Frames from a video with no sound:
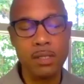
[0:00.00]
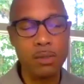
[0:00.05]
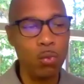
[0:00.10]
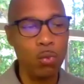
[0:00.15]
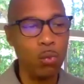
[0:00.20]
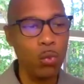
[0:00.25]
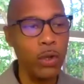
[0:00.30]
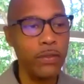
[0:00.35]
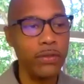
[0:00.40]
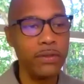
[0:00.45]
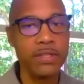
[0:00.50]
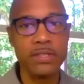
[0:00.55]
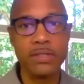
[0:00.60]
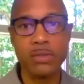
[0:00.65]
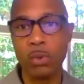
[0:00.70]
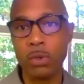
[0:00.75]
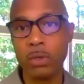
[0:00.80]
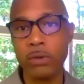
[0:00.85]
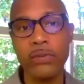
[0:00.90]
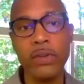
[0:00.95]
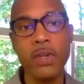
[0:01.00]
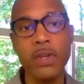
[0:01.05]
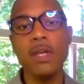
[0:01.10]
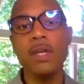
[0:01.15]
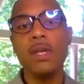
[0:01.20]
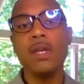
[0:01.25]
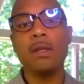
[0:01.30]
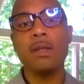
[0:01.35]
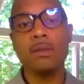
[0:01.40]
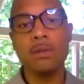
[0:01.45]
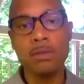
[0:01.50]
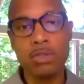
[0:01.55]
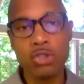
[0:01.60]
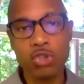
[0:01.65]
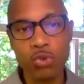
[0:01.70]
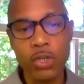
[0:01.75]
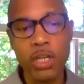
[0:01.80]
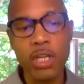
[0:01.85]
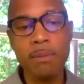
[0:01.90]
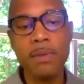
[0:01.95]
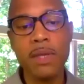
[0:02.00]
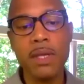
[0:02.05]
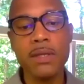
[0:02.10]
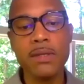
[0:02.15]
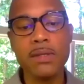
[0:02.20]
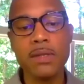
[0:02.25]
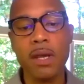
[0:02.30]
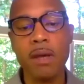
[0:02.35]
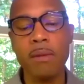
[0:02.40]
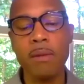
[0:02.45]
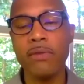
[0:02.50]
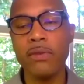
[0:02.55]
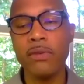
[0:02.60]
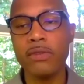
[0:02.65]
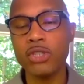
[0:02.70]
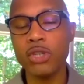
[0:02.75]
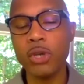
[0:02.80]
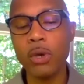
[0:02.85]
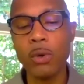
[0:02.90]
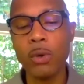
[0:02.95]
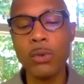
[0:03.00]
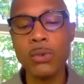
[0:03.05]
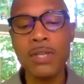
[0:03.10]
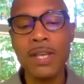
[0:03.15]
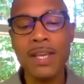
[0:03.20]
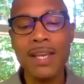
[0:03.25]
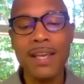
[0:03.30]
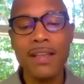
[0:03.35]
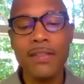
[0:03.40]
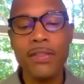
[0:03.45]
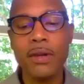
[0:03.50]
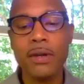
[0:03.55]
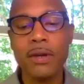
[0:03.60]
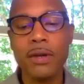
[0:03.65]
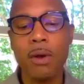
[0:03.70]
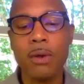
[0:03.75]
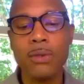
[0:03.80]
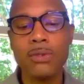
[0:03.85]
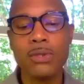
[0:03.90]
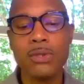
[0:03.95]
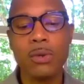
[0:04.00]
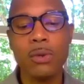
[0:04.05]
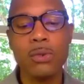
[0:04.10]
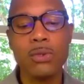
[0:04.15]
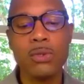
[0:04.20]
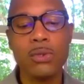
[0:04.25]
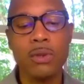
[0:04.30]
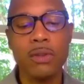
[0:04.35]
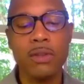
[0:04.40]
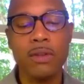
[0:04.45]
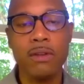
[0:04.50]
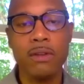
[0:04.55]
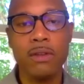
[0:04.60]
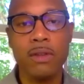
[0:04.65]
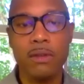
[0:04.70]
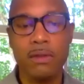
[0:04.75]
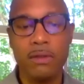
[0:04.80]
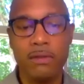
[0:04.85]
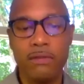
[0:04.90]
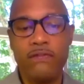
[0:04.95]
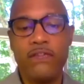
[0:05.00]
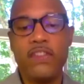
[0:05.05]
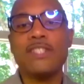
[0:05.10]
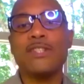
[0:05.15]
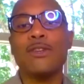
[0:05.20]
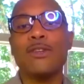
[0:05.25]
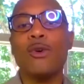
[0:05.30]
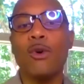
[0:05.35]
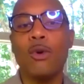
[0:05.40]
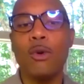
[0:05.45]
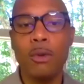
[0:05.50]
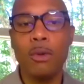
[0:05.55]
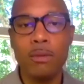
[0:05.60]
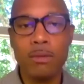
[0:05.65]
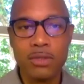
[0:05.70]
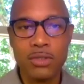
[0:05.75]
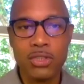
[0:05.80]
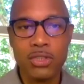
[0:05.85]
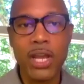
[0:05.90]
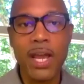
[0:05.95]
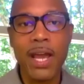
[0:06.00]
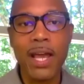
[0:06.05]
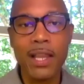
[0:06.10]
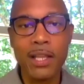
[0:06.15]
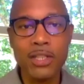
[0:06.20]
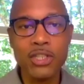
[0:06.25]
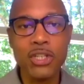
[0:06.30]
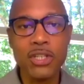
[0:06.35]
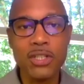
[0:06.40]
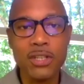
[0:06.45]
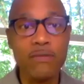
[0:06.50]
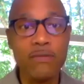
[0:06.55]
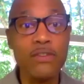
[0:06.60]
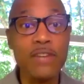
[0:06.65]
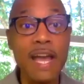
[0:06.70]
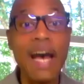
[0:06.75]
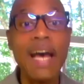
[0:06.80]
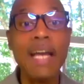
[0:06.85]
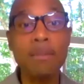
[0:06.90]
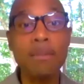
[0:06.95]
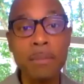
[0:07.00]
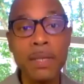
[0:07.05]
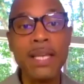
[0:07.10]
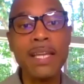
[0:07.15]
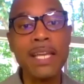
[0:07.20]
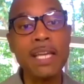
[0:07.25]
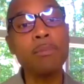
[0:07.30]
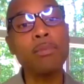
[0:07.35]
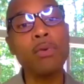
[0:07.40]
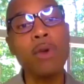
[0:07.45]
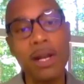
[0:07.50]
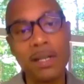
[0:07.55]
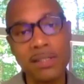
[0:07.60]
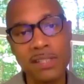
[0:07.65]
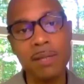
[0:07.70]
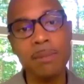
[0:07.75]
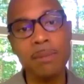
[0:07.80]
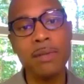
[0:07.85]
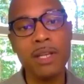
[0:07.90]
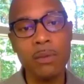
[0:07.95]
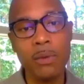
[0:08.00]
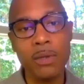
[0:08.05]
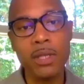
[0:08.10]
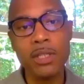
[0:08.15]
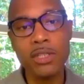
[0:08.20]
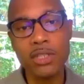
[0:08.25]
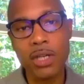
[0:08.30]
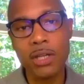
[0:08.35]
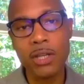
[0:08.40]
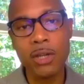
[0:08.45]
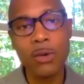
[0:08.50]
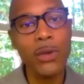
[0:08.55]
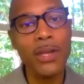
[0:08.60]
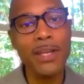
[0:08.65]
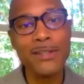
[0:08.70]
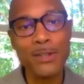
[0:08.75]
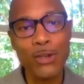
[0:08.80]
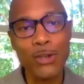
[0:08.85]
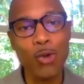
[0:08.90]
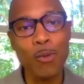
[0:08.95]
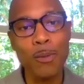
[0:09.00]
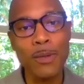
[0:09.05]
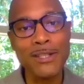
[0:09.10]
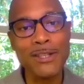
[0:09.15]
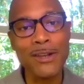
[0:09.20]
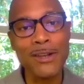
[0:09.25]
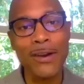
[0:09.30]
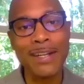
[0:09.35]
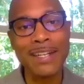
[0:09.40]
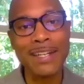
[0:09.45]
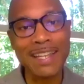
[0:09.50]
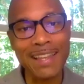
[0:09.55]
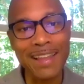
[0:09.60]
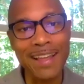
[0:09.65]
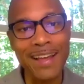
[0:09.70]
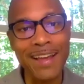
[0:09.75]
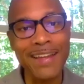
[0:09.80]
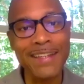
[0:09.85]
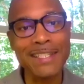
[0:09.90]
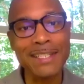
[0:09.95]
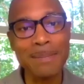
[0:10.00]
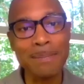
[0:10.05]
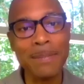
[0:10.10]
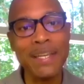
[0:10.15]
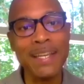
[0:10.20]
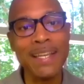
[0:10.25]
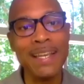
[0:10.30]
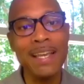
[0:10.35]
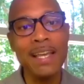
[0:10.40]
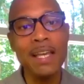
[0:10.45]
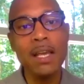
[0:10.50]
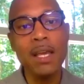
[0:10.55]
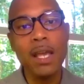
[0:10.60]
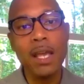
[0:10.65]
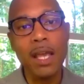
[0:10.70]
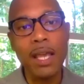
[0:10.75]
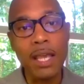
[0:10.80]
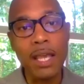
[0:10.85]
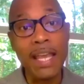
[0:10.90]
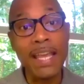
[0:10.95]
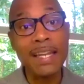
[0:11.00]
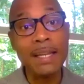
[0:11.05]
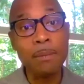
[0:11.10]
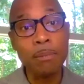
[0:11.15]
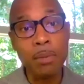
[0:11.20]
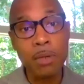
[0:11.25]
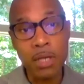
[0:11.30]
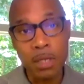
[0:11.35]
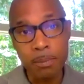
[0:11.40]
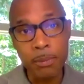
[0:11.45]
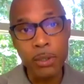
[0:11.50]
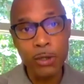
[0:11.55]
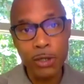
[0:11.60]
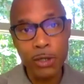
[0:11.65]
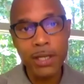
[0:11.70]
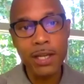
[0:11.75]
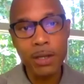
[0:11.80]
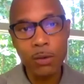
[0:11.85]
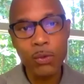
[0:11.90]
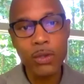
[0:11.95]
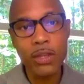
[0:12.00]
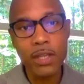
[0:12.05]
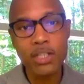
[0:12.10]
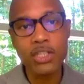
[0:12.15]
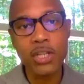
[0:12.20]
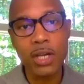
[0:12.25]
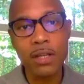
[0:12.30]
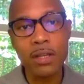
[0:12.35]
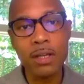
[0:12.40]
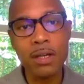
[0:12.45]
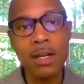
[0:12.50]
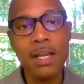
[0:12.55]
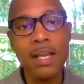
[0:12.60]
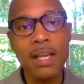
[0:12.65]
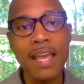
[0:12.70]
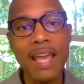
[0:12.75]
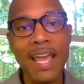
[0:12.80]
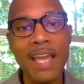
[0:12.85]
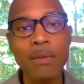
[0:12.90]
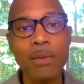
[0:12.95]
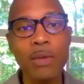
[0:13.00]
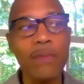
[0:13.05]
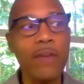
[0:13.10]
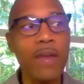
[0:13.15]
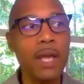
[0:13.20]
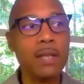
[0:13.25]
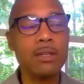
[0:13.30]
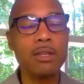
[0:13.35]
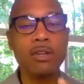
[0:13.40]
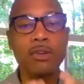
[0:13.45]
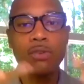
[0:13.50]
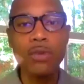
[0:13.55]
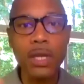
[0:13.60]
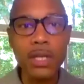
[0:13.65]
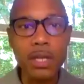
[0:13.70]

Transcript: with to sort of stream these um, shows. There are also sort of the, the, the physical challenges of not being in proximity with each other. We as humans are inclined to be in community with each other. Mm-hmm and we've had to create a